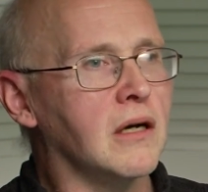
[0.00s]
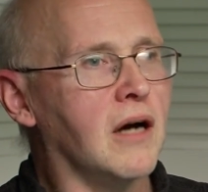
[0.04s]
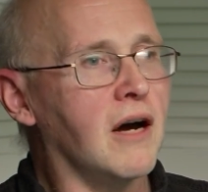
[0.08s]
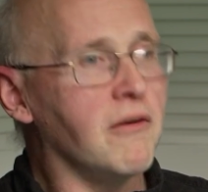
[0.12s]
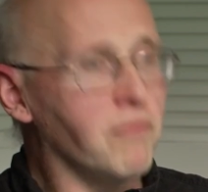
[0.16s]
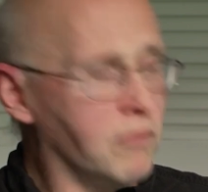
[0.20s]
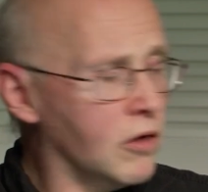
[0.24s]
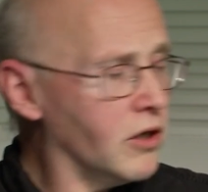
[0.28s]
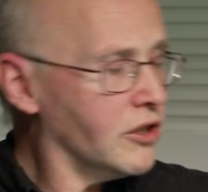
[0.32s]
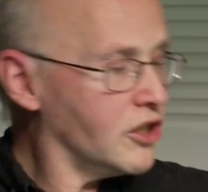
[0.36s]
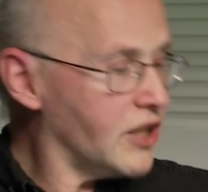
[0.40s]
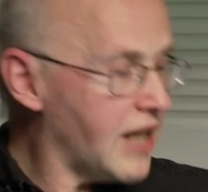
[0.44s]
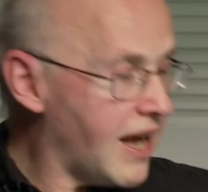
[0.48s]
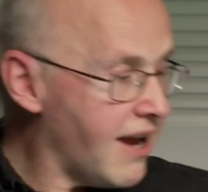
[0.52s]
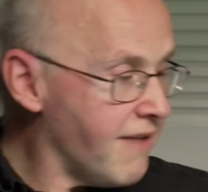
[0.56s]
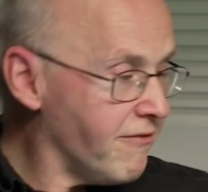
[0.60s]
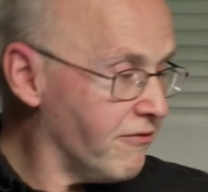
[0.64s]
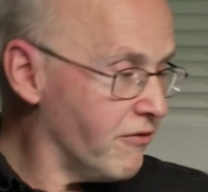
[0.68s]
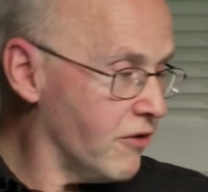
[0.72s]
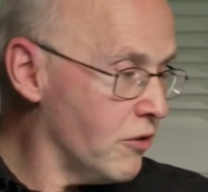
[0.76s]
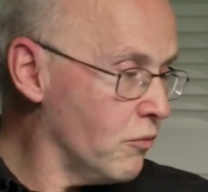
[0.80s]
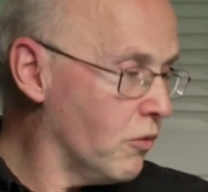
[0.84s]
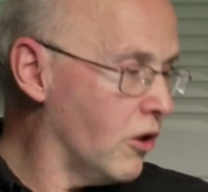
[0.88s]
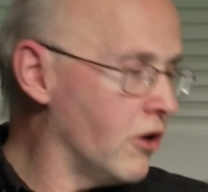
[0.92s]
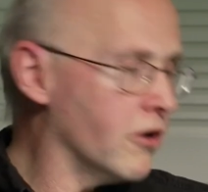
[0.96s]
I've watched
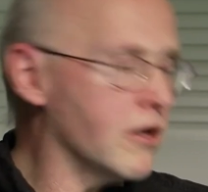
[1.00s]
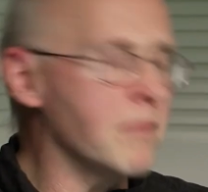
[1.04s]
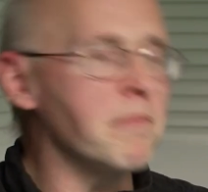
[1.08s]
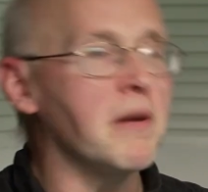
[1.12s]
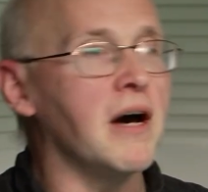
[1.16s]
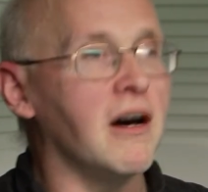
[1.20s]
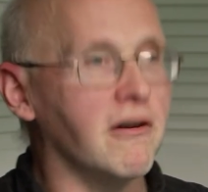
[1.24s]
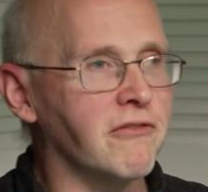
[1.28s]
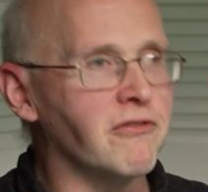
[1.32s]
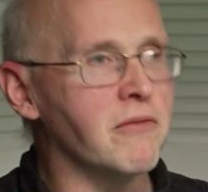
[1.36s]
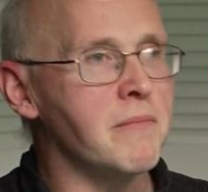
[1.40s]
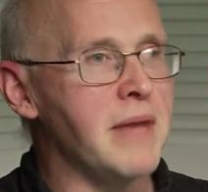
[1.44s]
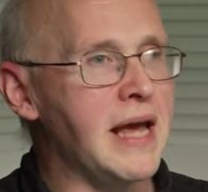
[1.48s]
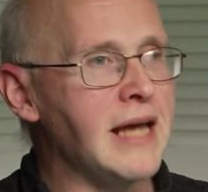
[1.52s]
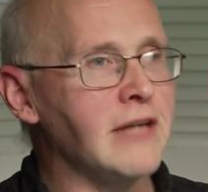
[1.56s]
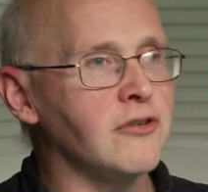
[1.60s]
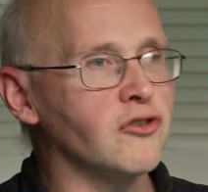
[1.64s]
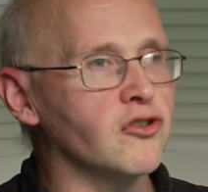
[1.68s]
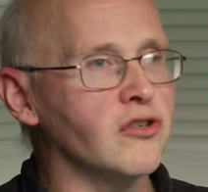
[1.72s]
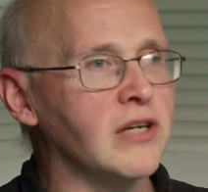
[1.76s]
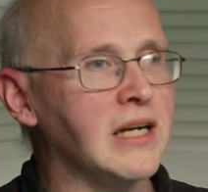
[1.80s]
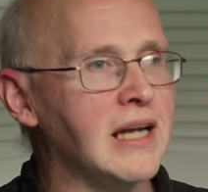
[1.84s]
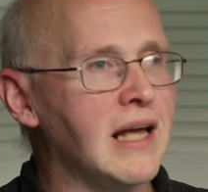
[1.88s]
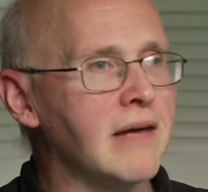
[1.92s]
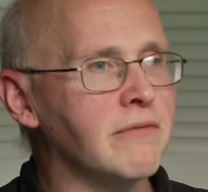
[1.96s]
every one apart from
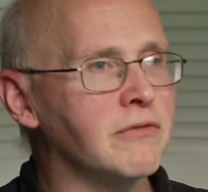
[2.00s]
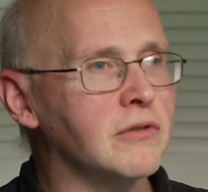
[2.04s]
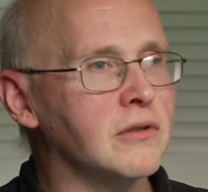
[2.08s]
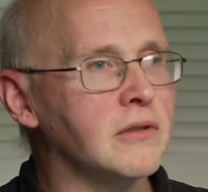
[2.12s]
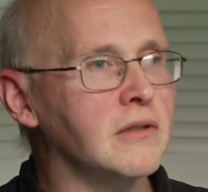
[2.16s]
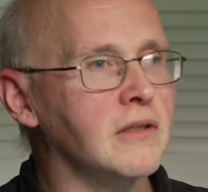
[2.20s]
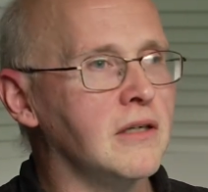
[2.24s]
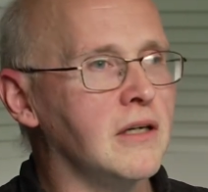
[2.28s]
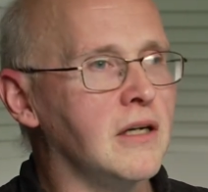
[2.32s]
Entry Level.